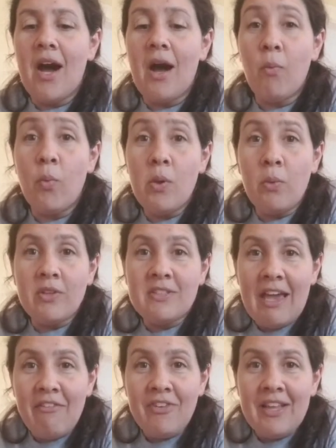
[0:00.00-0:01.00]
We will
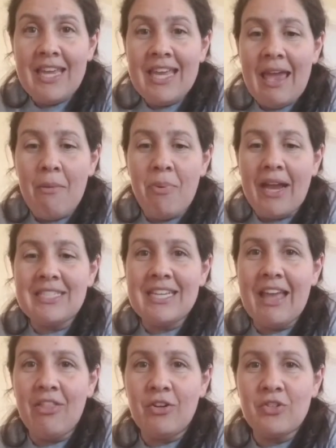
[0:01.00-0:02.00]
definitely get back
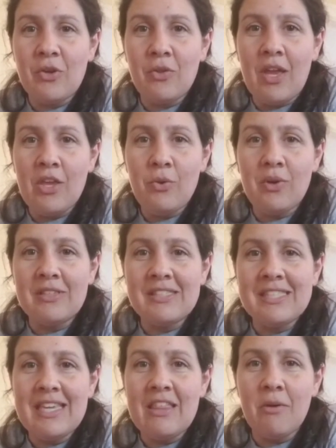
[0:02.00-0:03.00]
together so that you can
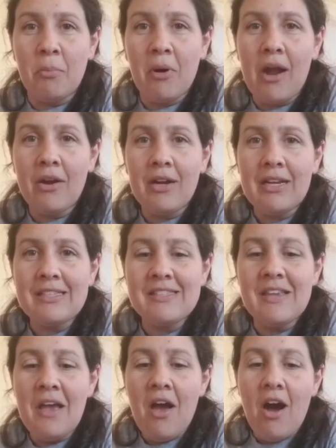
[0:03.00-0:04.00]
see the
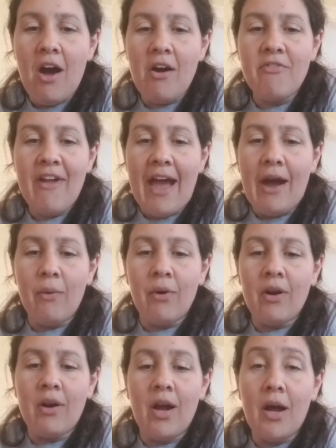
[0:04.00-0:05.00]
progress of
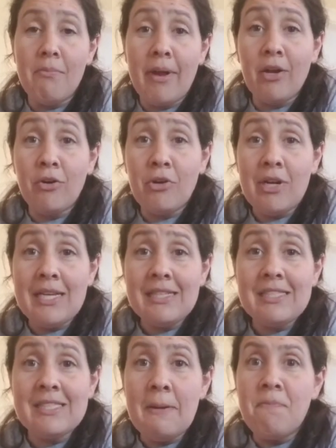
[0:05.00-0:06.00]
our
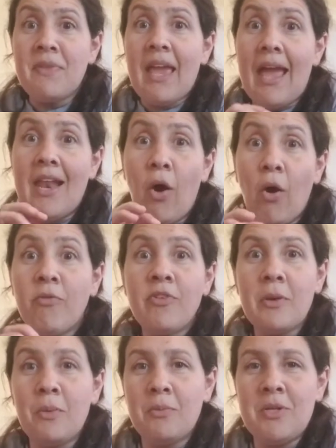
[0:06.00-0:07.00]
microgreens, and
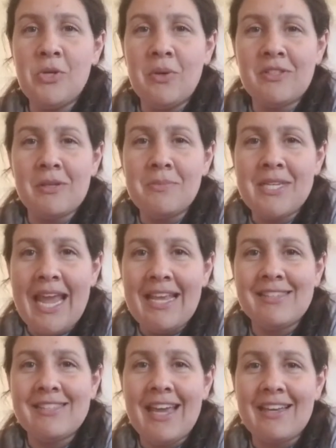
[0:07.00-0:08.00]
hopefully we'll be doing some
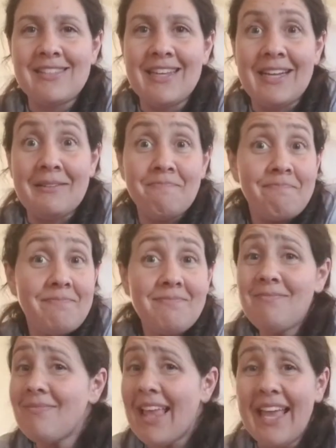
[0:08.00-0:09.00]
taste testing.
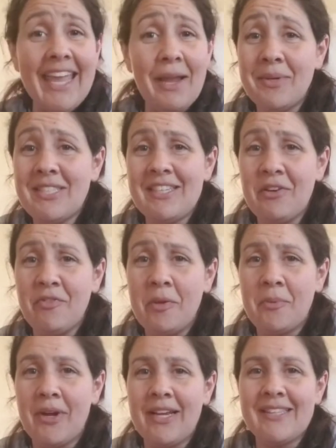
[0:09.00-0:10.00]
I can't wait to see your
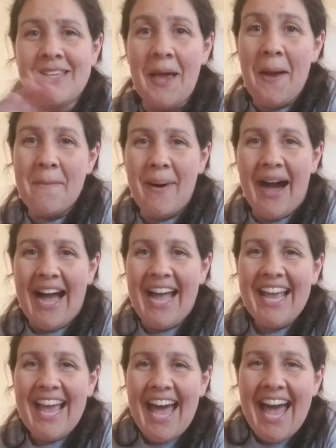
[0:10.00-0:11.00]
flip grids.
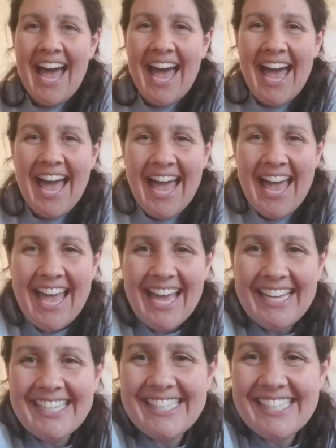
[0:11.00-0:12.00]
Bye,
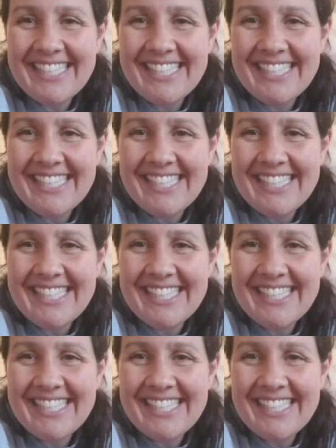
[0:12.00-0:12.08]
guys.